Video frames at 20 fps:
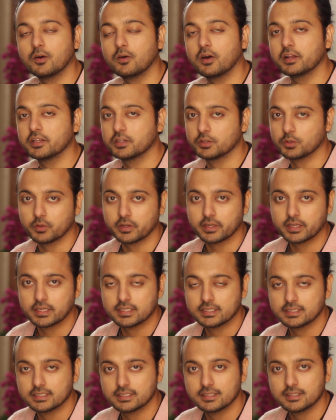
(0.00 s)
how are you doing
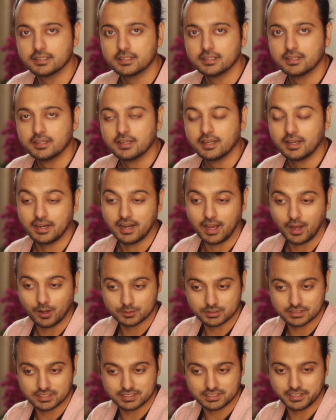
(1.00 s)
and
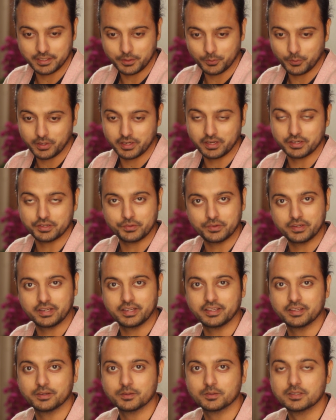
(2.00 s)
how is this new year
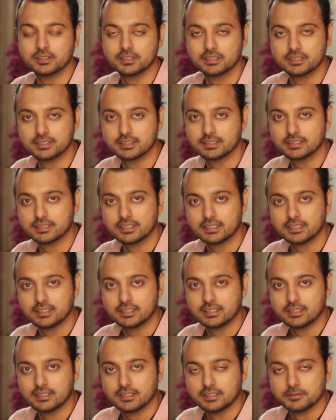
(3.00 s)
treating you?
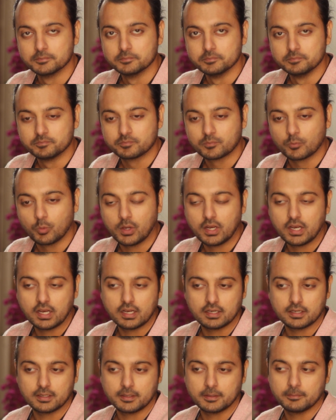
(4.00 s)

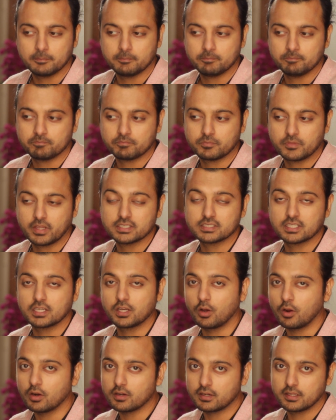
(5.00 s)
Well, uh, there's a
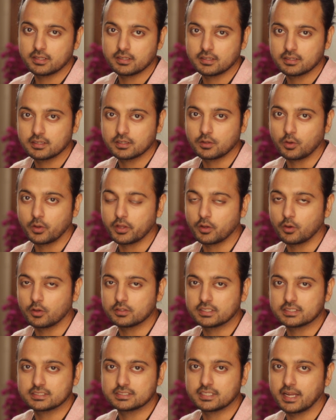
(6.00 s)
lot going
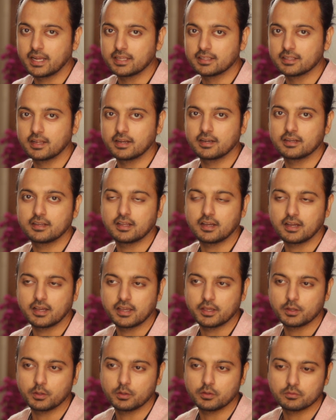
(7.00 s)
on this side that
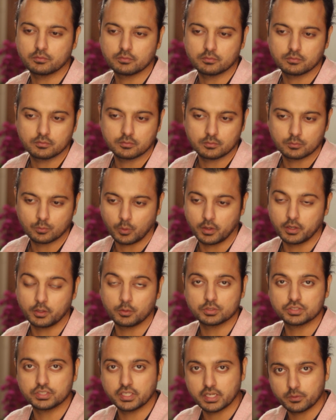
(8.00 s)
I wanted
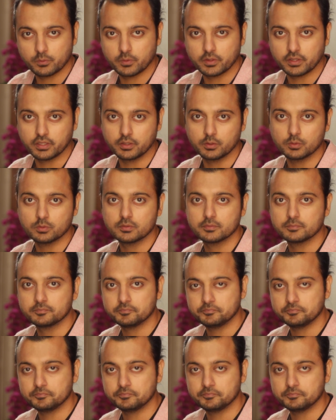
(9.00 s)
to share with you.